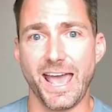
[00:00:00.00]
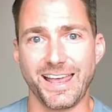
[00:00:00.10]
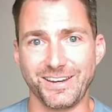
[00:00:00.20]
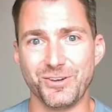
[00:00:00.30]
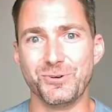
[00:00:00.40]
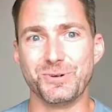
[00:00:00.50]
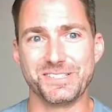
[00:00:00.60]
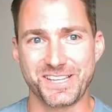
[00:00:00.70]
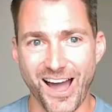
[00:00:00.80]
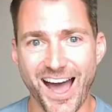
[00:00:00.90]
and who
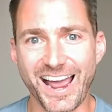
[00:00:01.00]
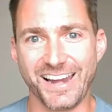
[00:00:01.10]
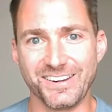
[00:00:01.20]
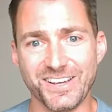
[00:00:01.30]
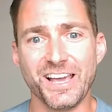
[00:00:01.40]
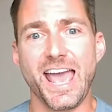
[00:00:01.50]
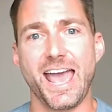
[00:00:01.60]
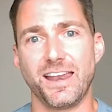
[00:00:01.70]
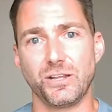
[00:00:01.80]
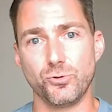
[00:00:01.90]
is kind
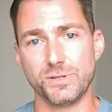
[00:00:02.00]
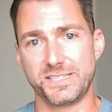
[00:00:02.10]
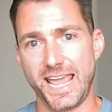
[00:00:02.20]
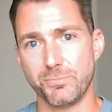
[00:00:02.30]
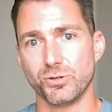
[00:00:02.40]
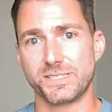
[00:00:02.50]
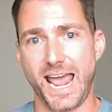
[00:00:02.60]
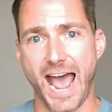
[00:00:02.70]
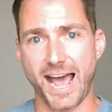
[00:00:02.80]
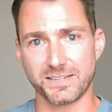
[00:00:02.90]
and who is able
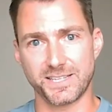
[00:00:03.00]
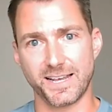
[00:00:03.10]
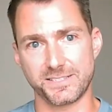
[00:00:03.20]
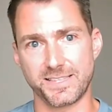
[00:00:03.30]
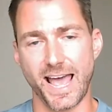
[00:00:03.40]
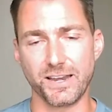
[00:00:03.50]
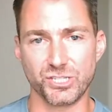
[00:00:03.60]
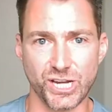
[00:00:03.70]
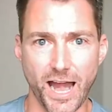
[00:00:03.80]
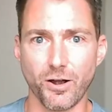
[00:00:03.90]
to access that
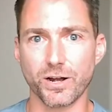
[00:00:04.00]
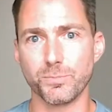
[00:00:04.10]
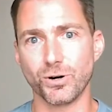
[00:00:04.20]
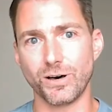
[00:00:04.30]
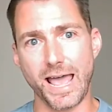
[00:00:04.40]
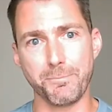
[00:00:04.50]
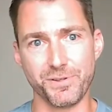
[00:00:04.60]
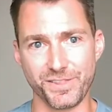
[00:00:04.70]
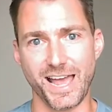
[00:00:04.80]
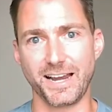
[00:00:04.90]
charitable,
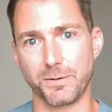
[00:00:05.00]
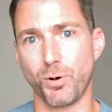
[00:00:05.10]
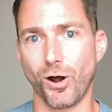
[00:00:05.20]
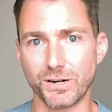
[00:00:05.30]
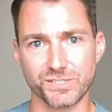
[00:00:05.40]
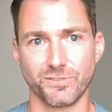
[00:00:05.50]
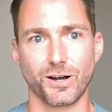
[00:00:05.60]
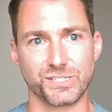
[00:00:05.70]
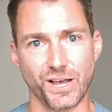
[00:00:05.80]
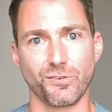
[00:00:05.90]
empathetic parts of
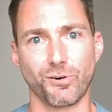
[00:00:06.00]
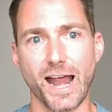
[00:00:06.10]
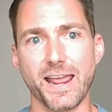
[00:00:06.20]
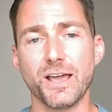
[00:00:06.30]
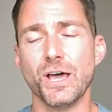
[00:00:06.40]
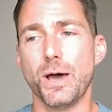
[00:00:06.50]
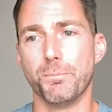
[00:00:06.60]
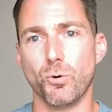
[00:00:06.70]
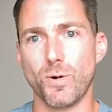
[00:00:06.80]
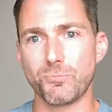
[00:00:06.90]
ourselves, right?
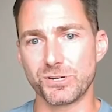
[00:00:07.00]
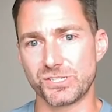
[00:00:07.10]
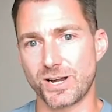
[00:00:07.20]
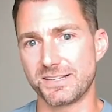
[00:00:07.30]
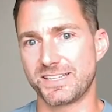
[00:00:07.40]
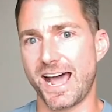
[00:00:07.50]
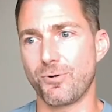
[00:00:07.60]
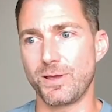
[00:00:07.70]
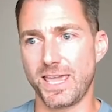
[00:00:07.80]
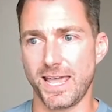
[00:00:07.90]
But when we're stressed out,
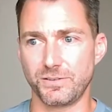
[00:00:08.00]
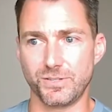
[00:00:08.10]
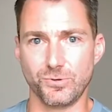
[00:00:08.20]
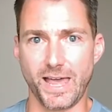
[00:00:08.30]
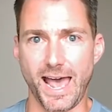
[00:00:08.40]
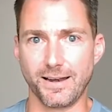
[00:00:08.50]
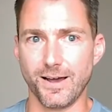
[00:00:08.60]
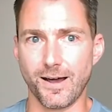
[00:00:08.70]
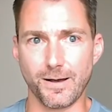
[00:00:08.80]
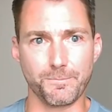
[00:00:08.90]
we can't do that.
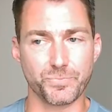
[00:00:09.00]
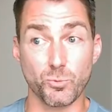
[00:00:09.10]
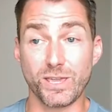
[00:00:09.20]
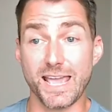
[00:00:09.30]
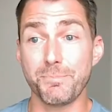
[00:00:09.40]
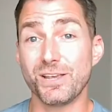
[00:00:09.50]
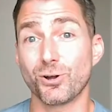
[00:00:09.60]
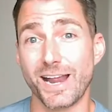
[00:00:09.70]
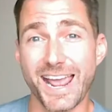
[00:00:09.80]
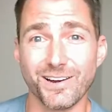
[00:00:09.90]
Um, we can't be
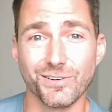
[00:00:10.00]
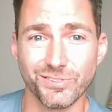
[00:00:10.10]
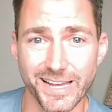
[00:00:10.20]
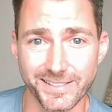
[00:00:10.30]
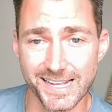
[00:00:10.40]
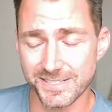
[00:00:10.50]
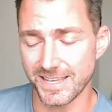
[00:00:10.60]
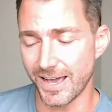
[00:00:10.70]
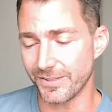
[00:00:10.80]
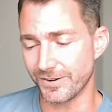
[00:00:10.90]
creative. Like, that's
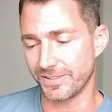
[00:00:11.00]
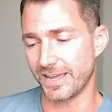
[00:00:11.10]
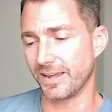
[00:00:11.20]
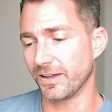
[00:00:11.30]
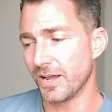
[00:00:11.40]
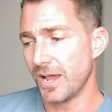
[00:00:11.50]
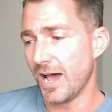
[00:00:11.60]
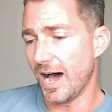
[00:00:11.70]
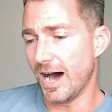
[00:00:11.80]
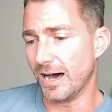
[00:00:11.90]
the other thing.
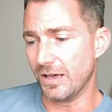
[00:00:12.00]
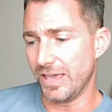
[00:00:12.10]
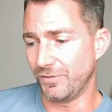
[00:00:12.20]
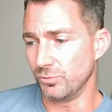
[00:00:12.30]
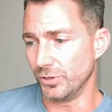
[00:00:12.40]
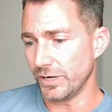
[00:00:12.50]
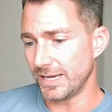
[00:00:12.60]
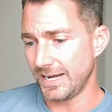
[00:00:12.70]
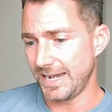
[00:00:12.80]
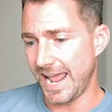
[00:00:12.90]
Uh, if you look
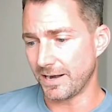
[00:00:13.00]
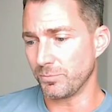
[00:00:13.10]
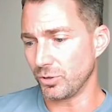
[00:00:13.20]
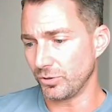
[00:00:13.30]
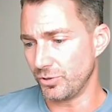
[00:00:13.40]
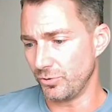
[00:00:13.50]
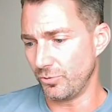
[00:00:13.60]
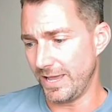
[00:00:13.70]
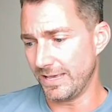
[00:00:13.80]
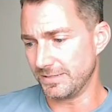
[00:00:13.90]
at an animal
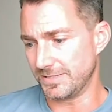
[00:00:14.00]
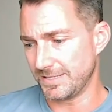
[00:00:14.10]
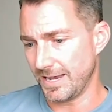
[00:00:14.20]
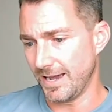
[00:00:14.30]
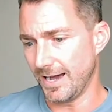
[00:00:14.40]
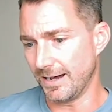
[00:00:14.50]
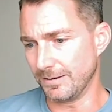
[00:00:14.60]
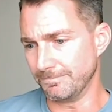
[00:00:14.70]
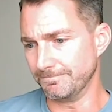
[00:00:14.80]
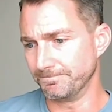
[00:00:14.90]
who is
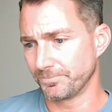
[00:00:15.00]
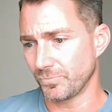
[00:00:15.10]
um,